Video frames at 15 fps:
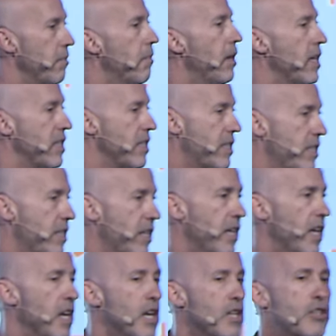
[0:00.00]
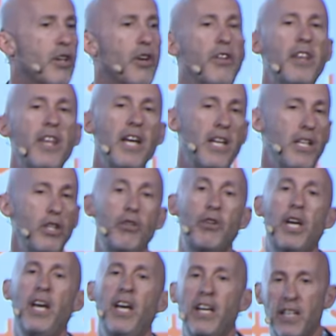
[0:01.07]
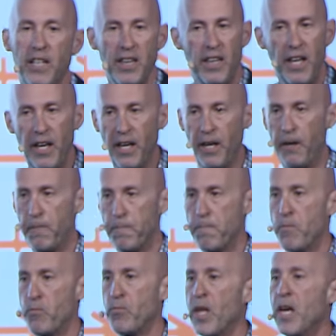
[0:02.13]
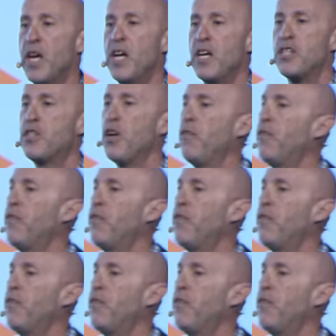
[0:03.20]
months. So you kill it there. So